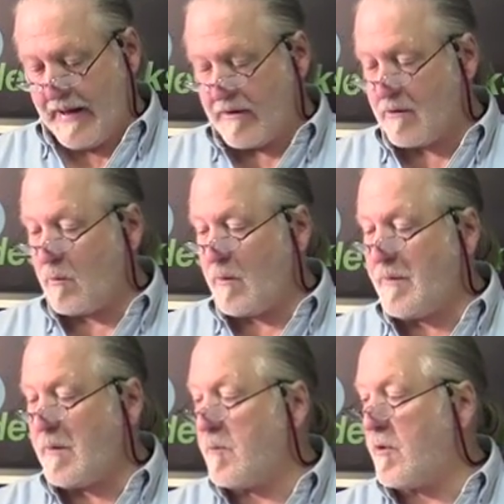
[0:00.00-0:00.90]
at your
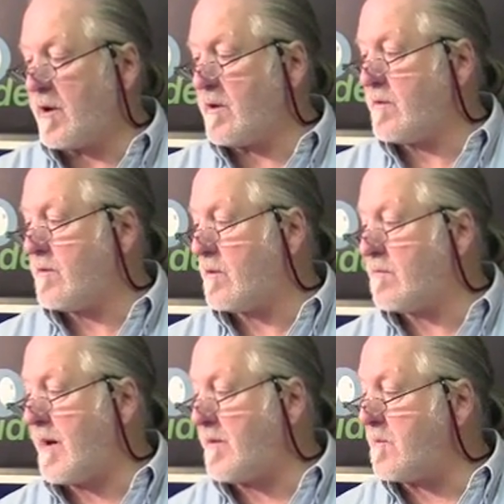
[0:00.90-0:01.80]
whipping point or
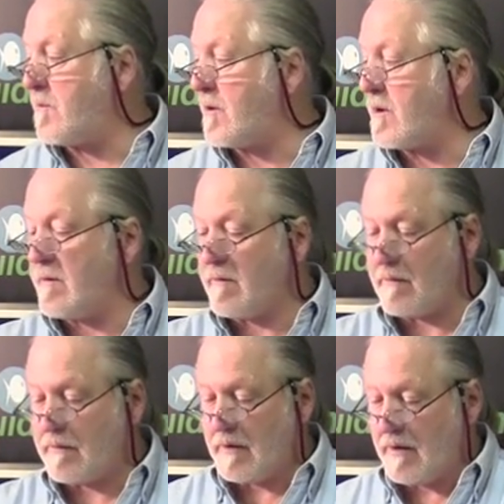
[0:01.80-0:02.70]
wrapping point,
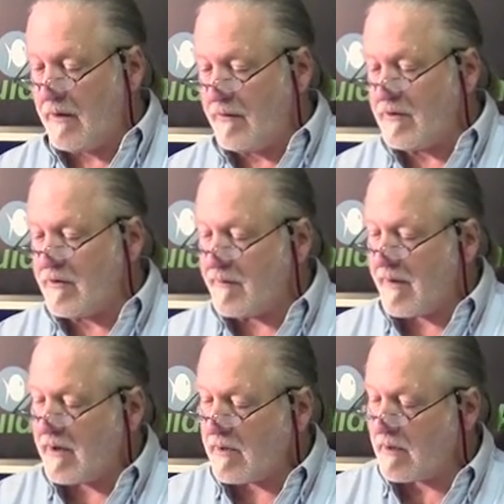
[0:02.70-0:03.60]
just to
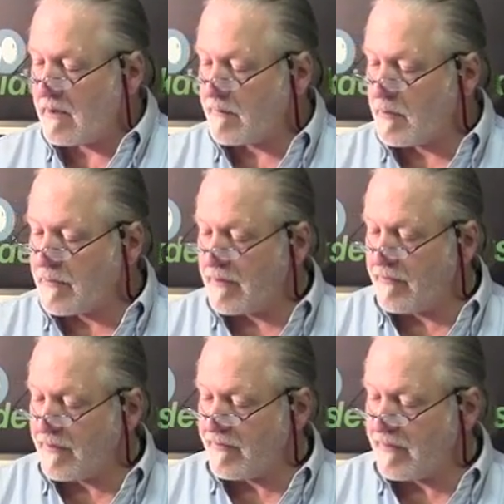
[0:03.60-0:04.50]
make it a little more
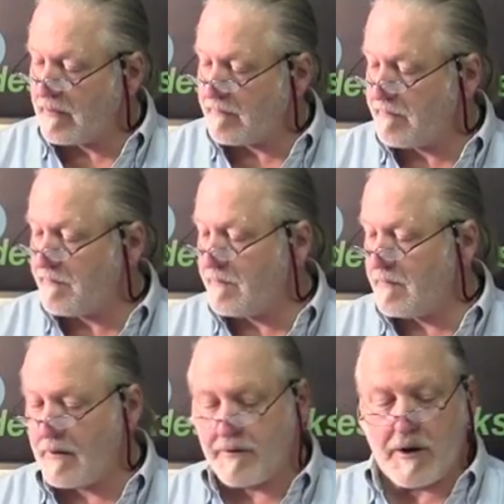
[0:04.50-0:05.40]
interesting.
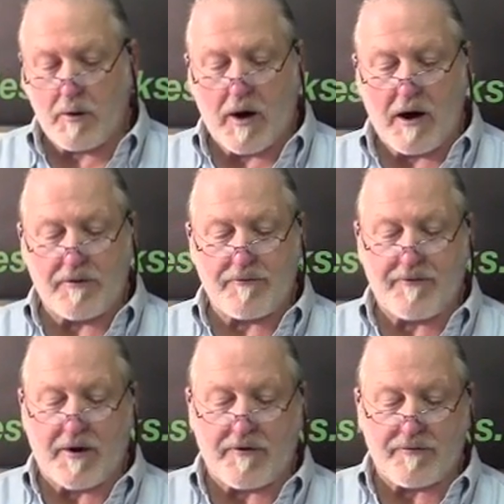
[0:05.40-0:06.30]
There are no hard and
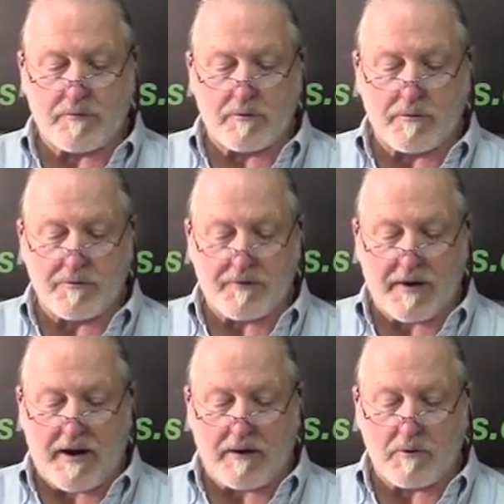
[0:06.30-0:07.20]
fast rules
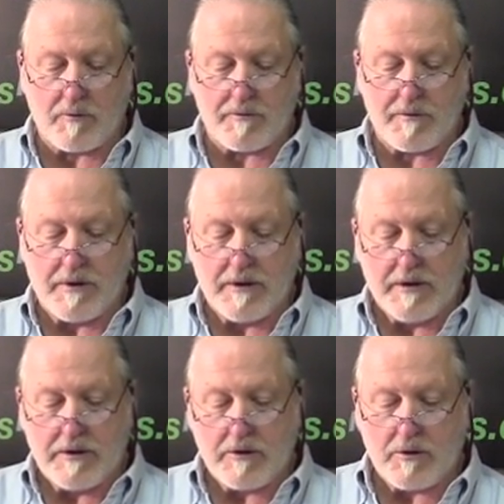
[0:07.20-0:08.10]
to how you
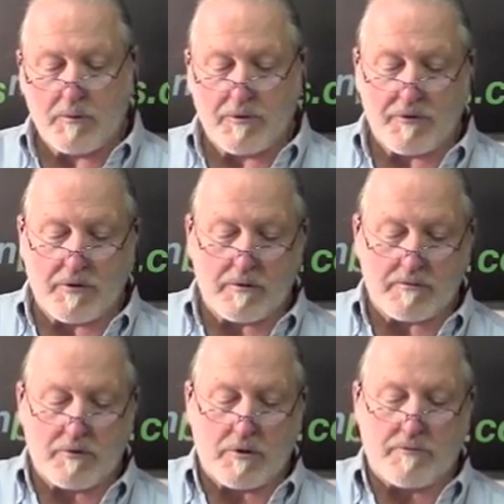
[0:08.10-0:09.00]
want
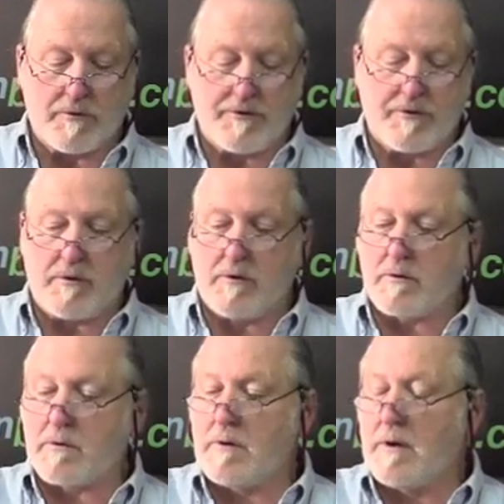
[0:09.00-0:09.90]
your rod to
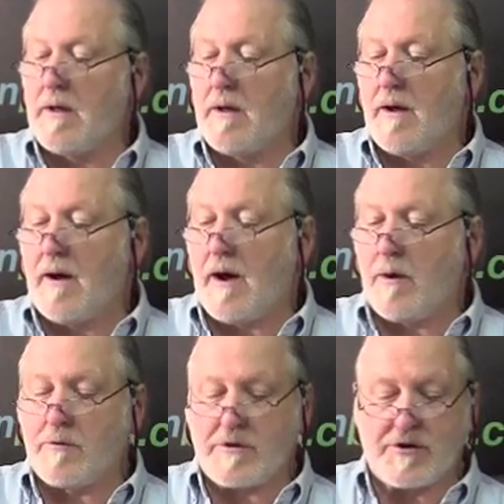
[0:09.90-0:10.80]
look. I
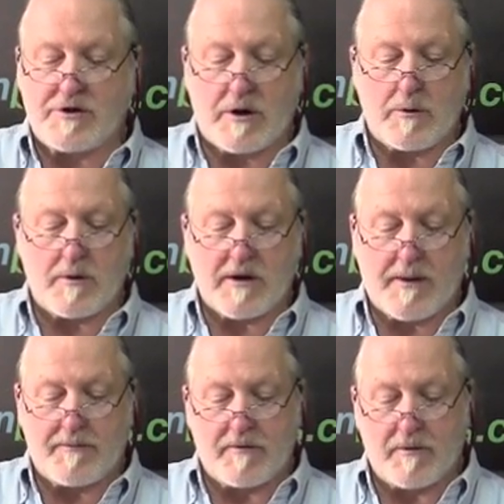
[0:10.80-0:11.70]
will just show you a
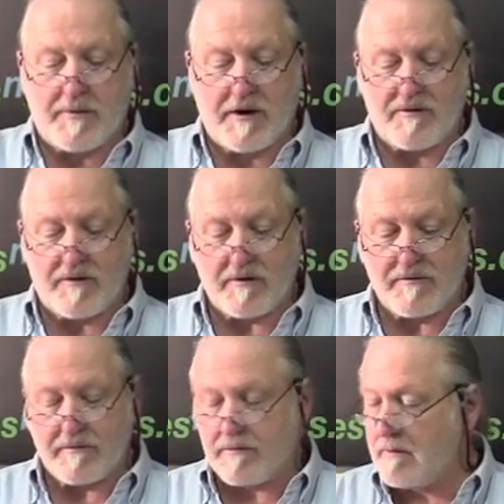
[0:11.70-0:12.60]
couple of the basics